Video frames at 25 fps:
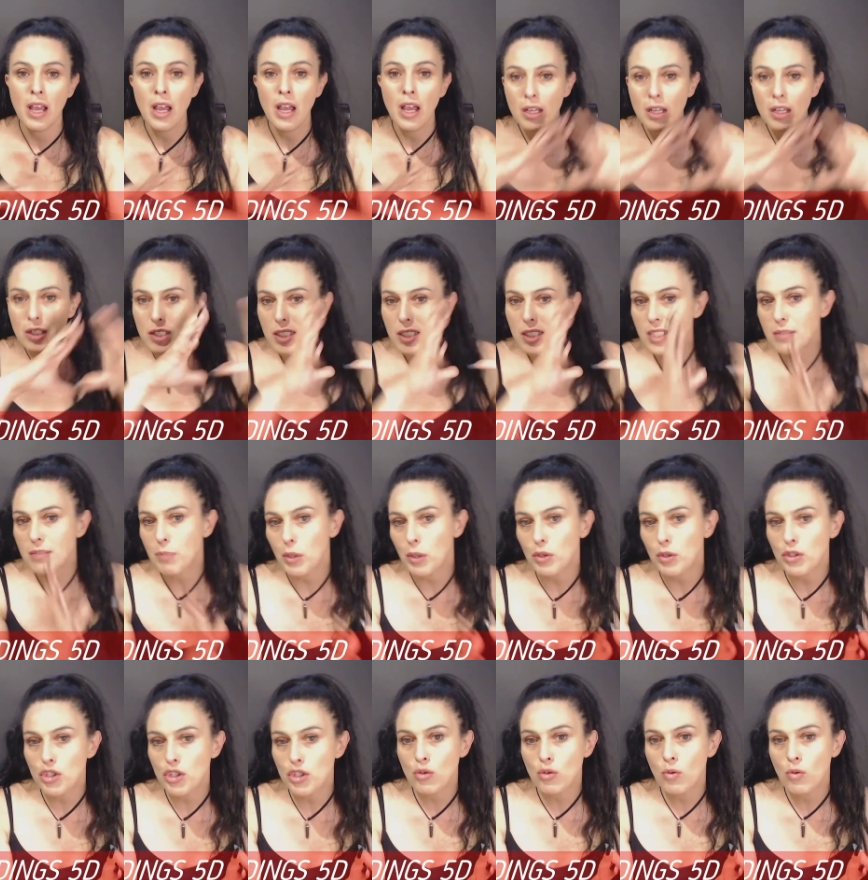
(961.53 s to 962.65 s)

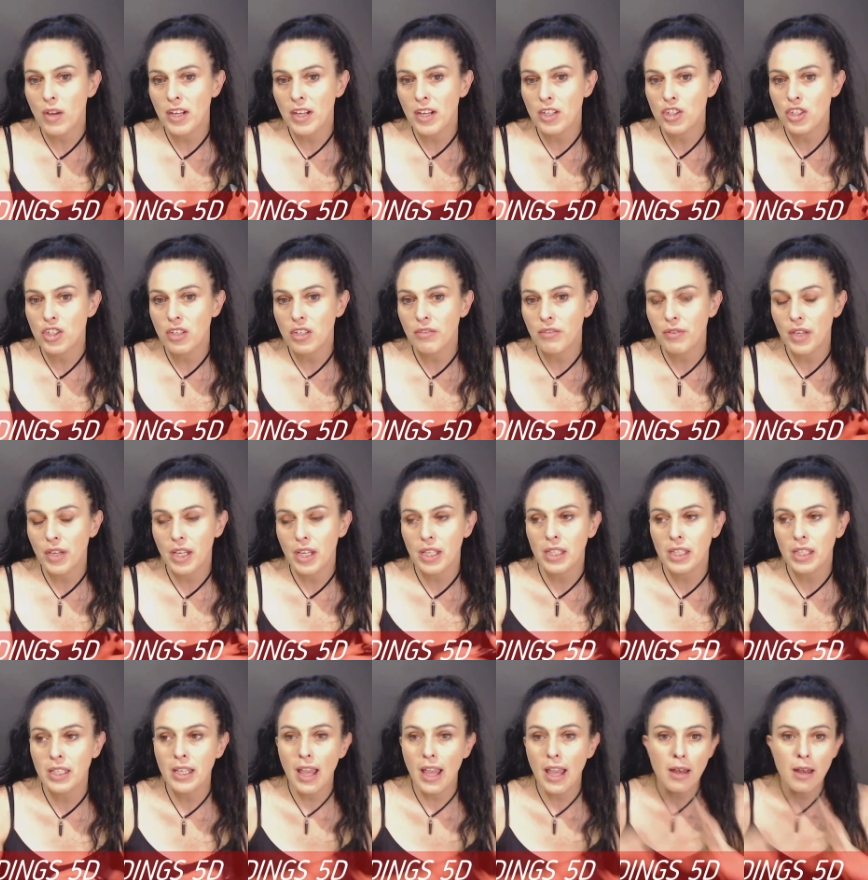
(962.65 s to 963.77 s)
spiritual energy of healing
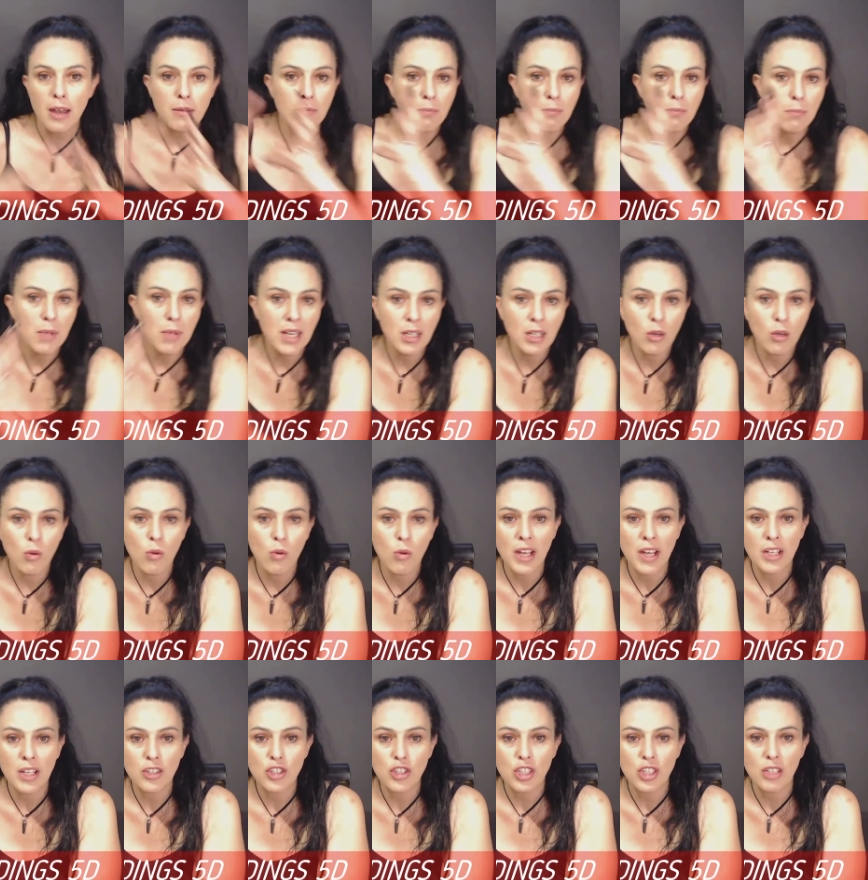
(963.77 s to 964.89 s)
and medical
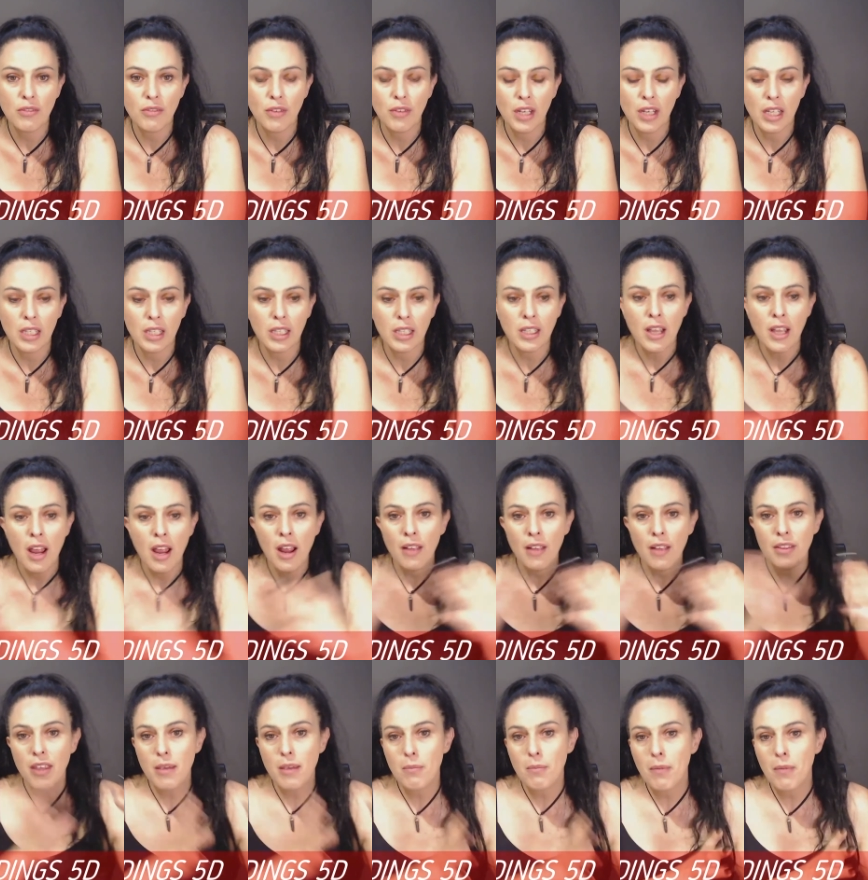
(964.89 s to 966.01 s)
energy of healing.
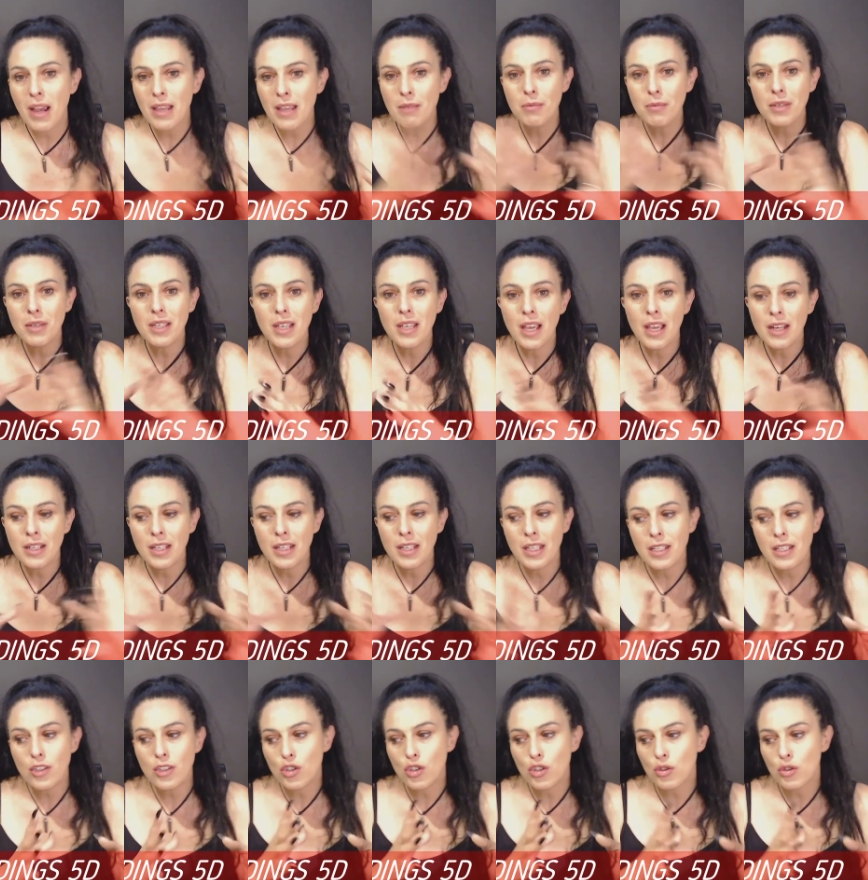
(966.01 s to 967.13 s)
There may be a
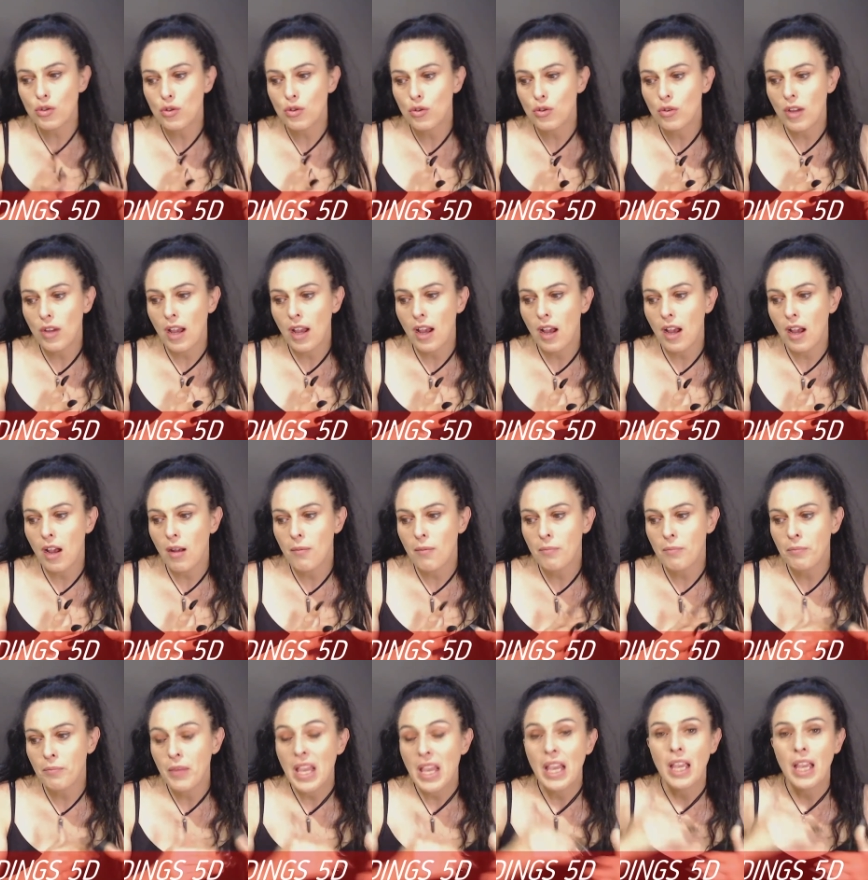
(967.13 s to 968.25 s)
need to um,
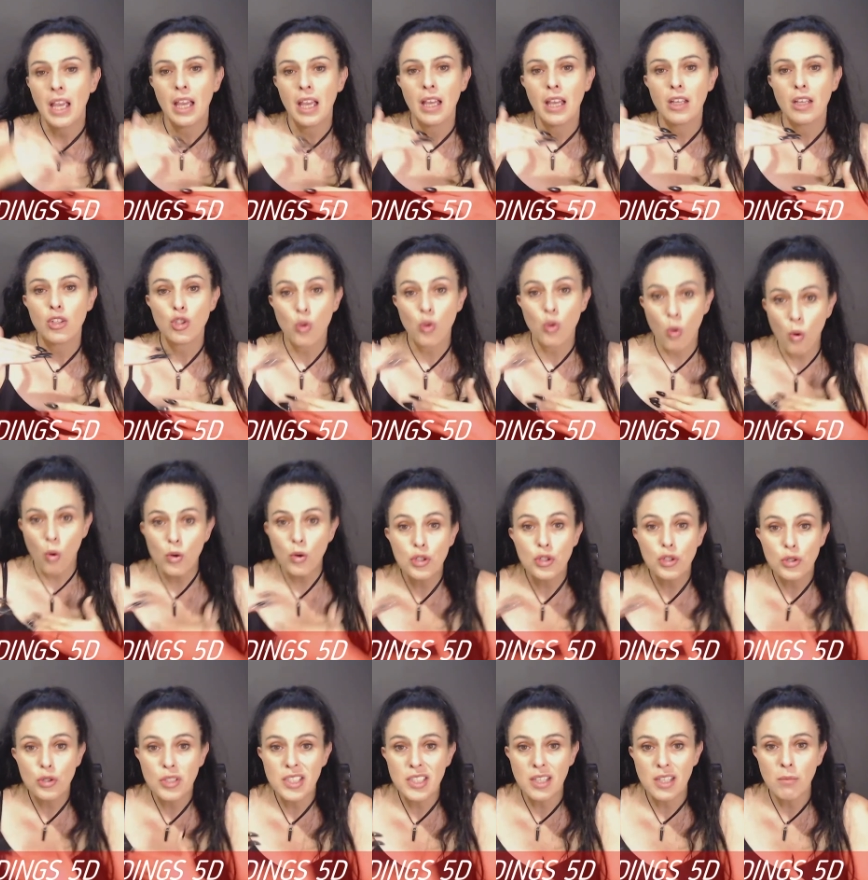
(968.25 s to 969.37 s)
talk to
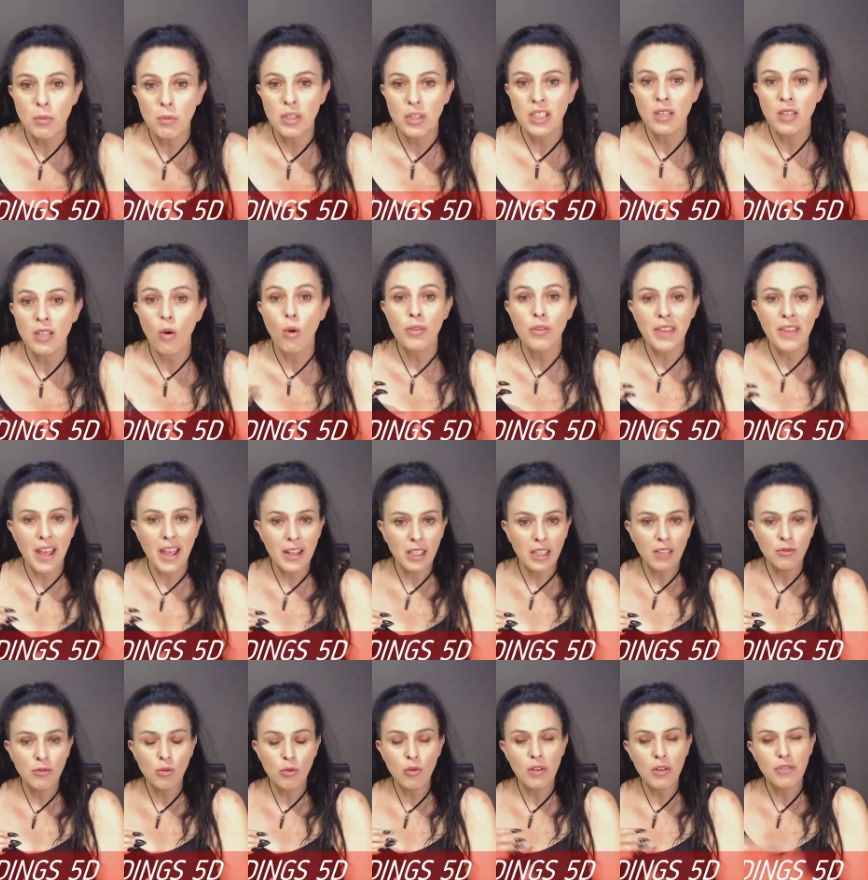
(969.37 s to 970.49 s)
somebody on that
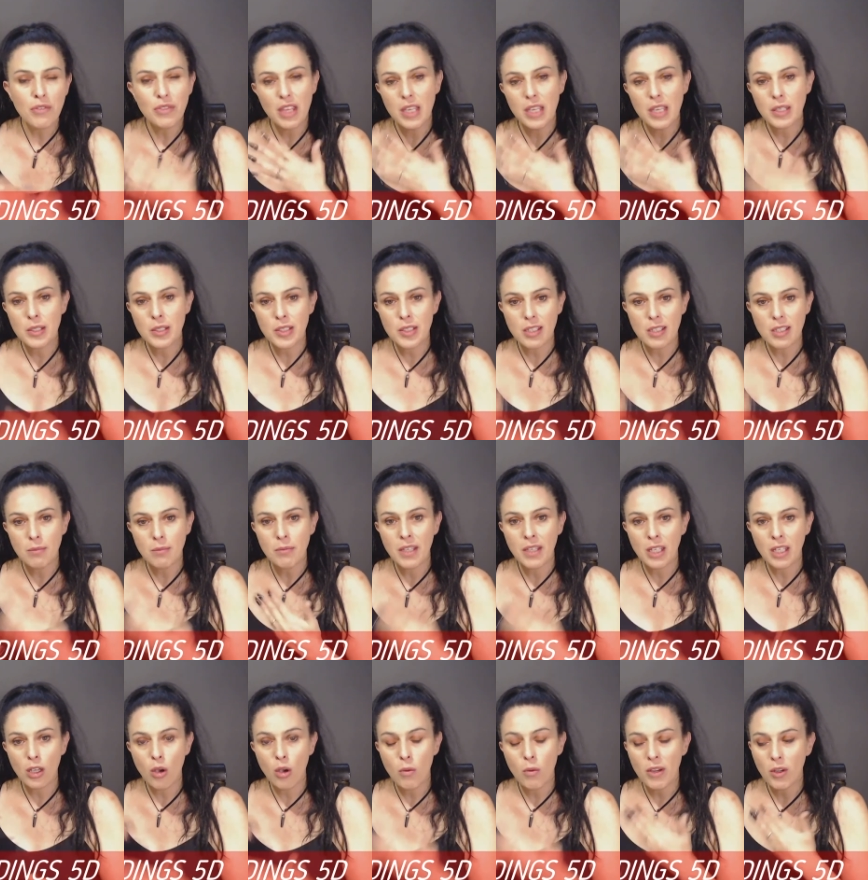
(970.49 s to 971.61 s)
level if there is something
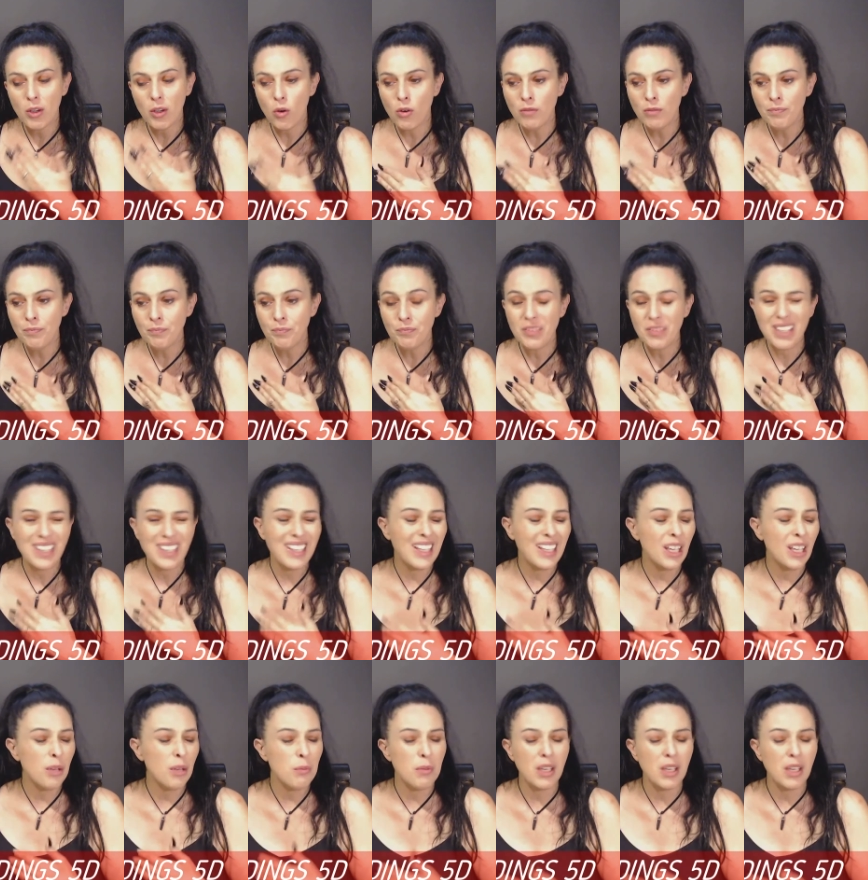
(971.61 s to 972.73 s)
going on. It
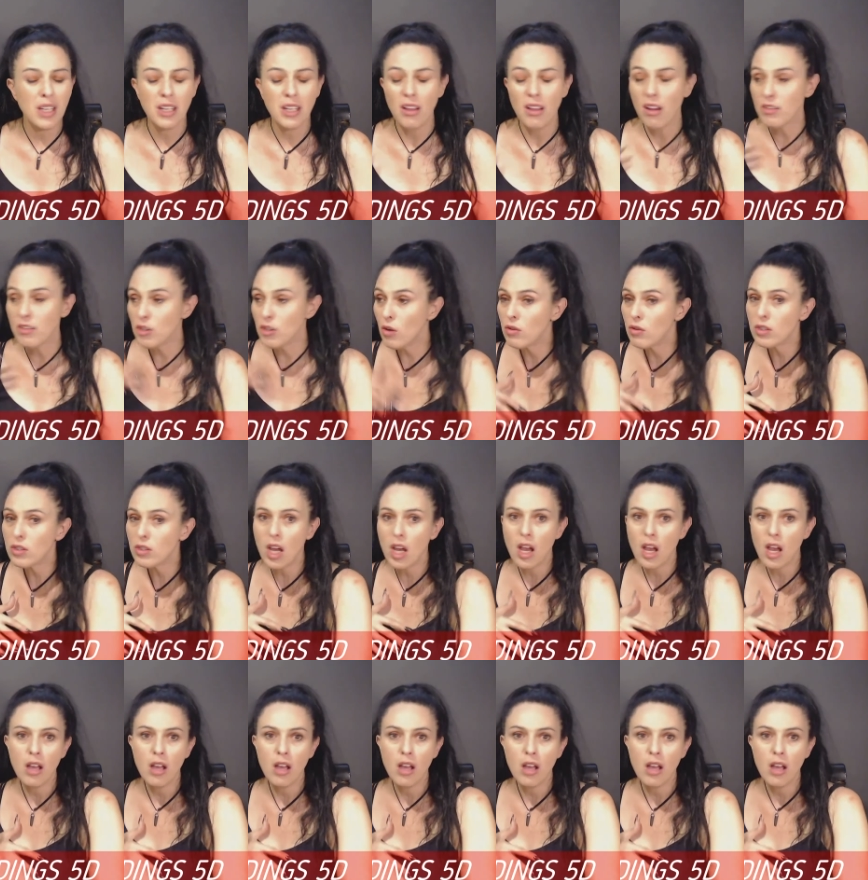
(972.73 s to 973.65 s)
can be a doctor,